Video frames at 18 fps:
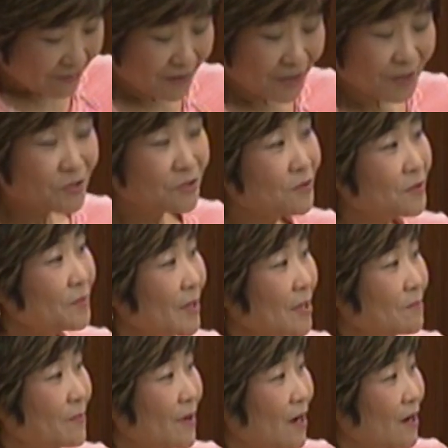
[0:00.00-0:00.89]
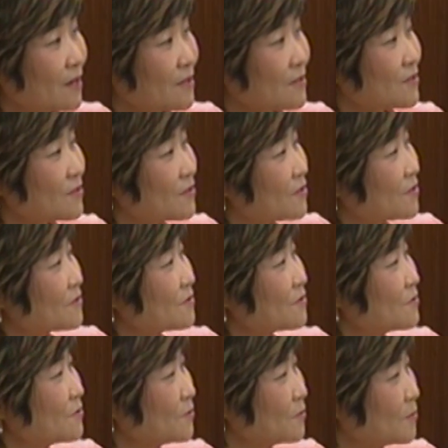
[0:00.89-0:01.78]
are two main parts
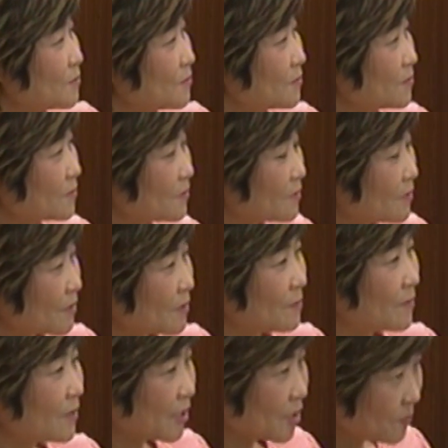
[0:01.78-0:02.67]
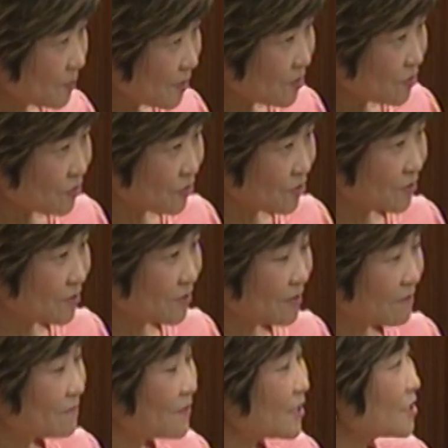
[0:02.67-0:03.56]
to my speech.
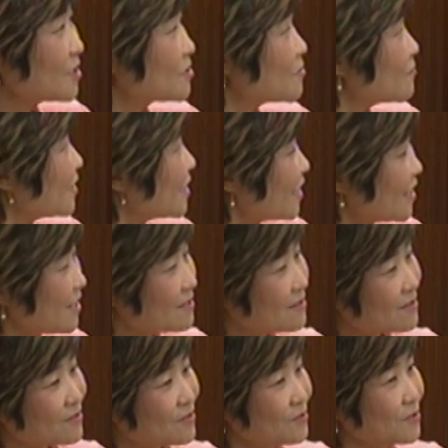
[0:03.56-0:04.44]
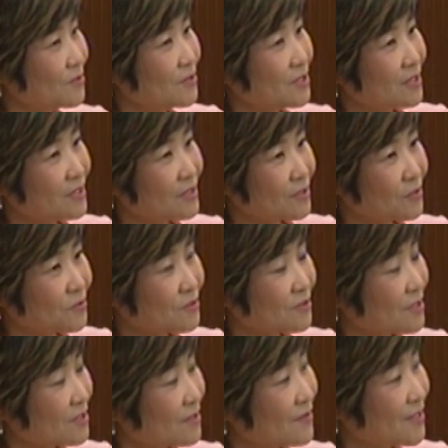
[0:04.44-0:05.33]
The first relates to the
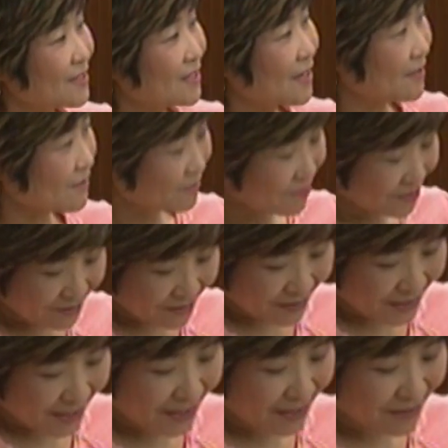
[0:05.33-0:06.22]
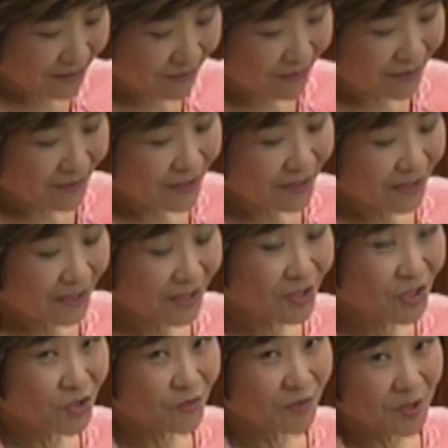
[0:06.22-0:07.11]
social service sector, and
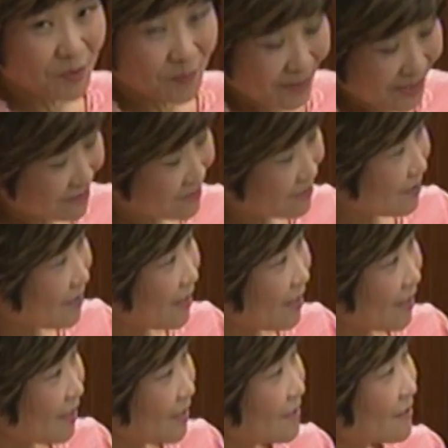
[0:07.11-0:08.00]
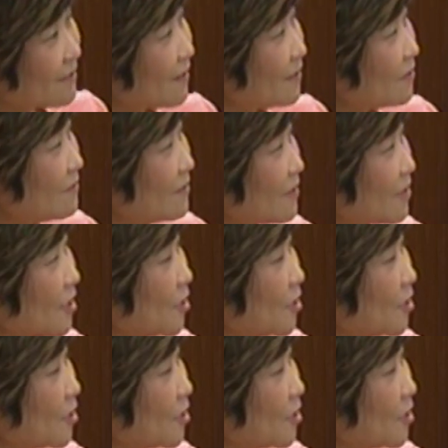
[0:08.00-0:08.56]
in this respect, I again declare